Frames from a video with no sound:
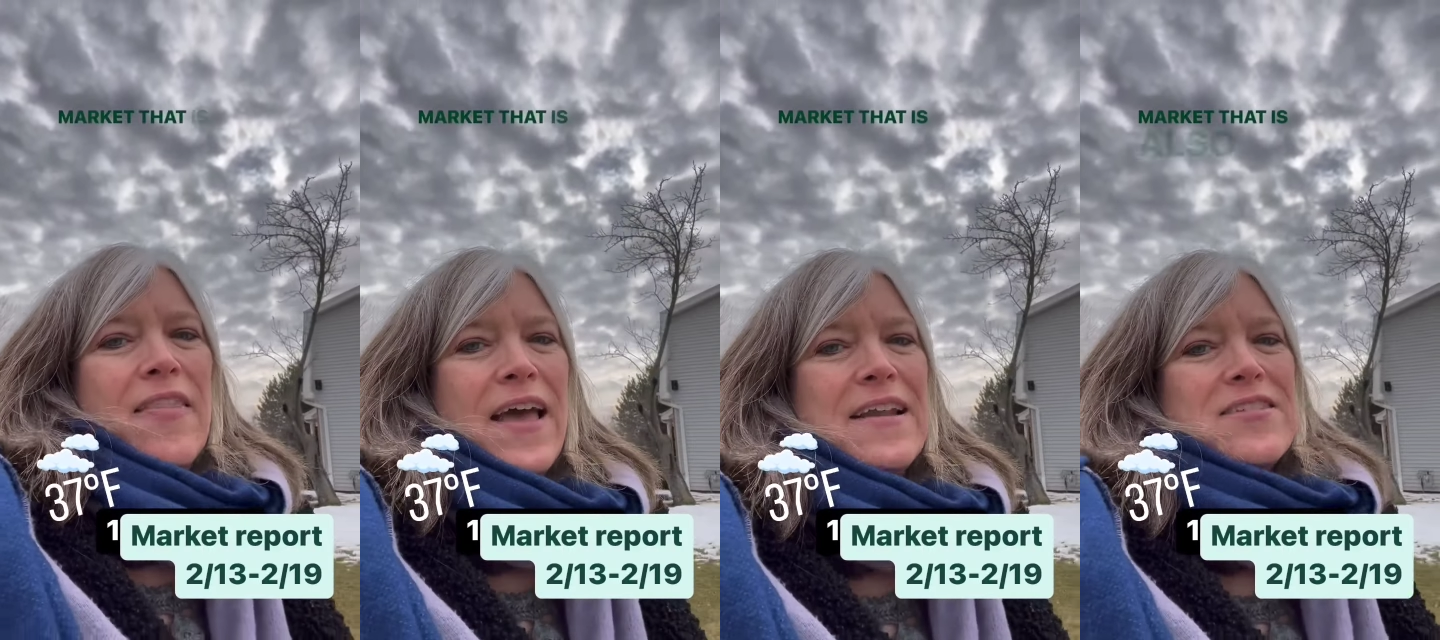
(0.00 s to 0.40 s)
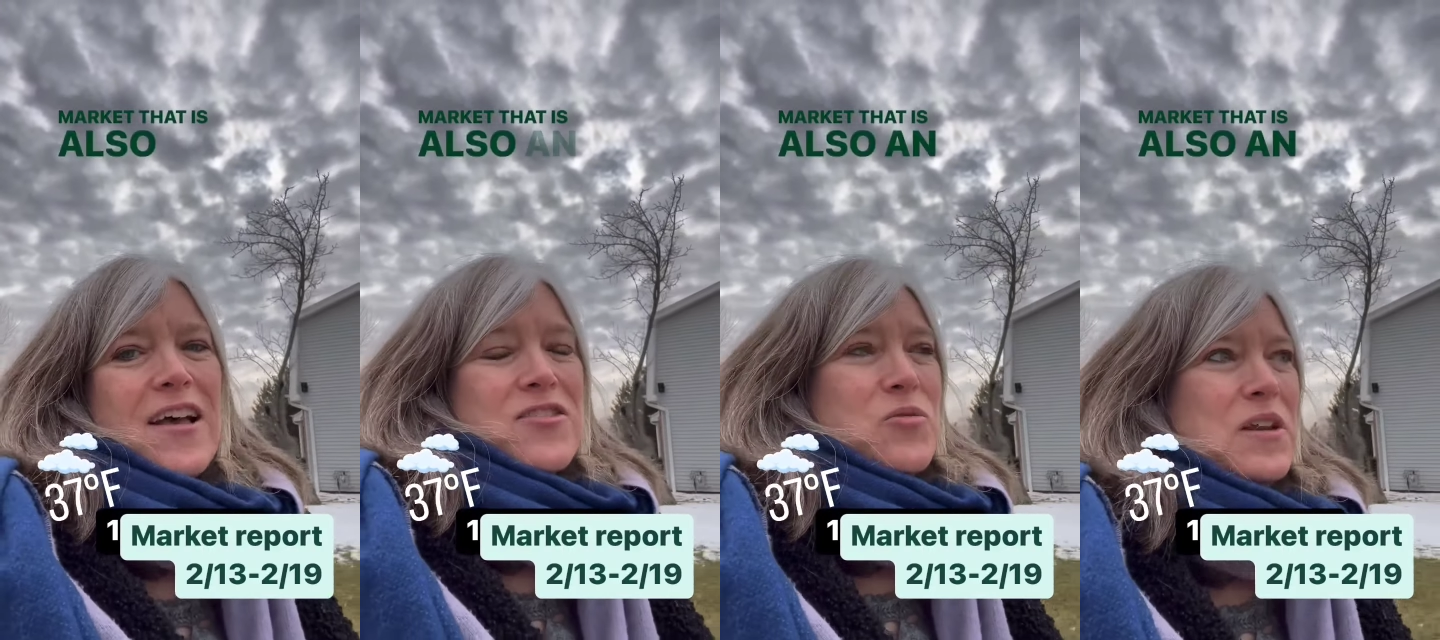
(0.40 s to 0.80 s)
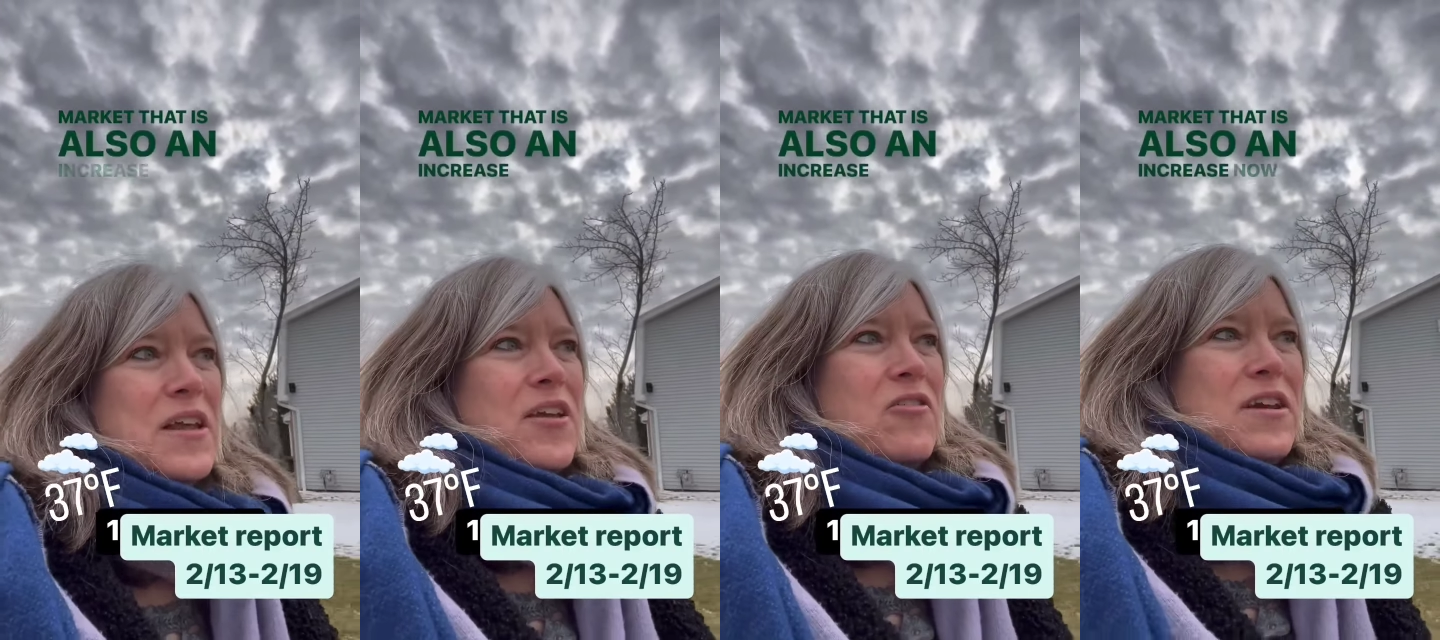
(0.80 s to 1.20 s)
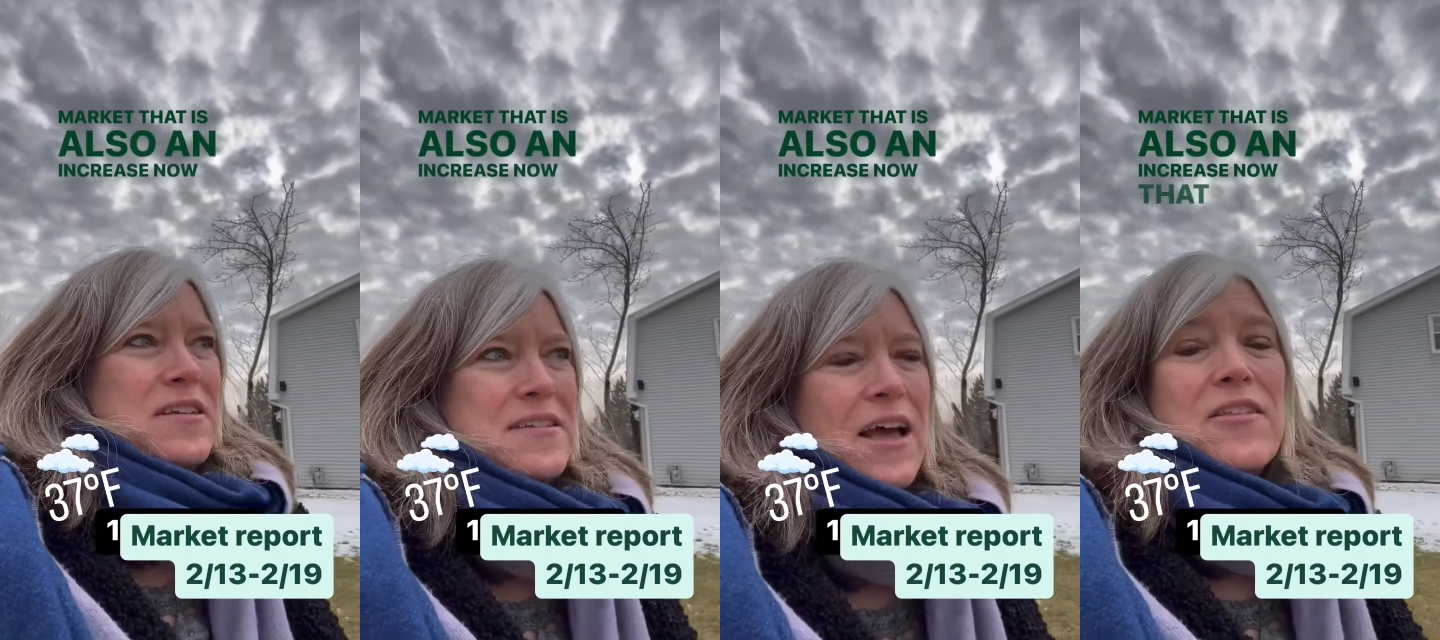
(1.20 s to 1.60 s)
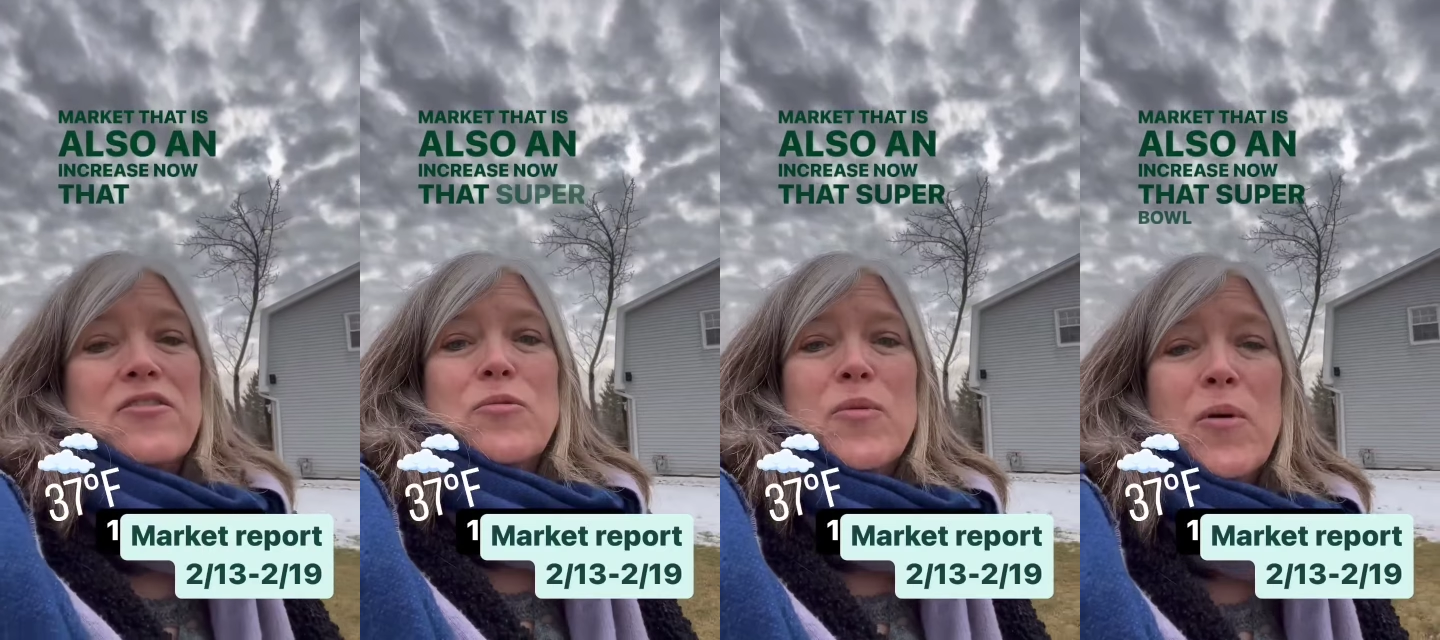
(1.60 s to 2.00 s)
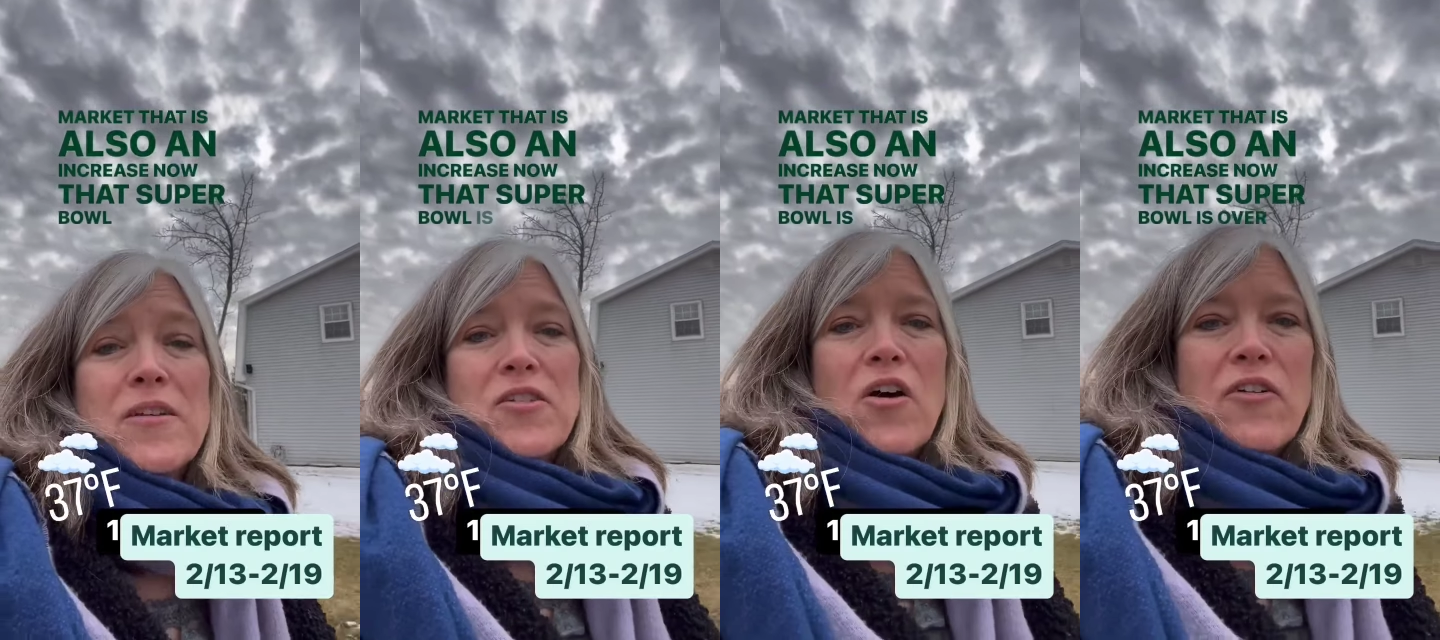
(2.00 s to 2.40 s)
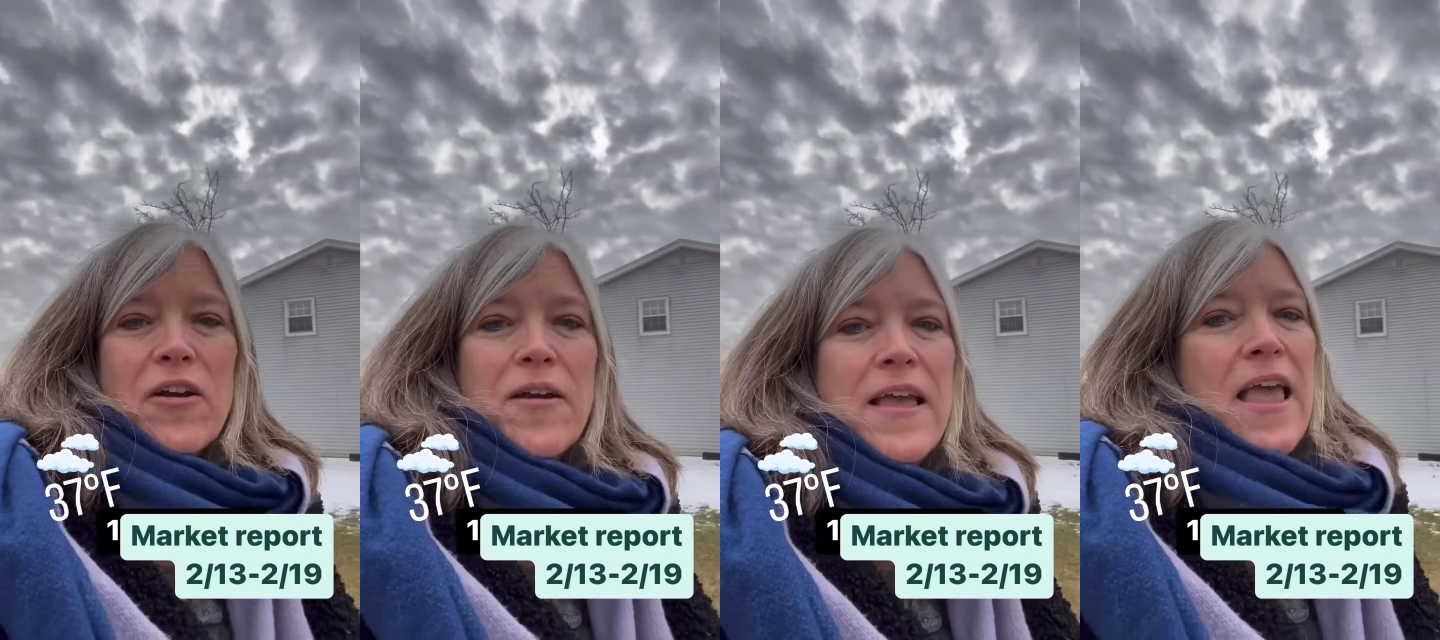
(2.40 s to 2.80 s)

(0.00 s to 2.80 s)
That is also an increase now that Super Bowl is over.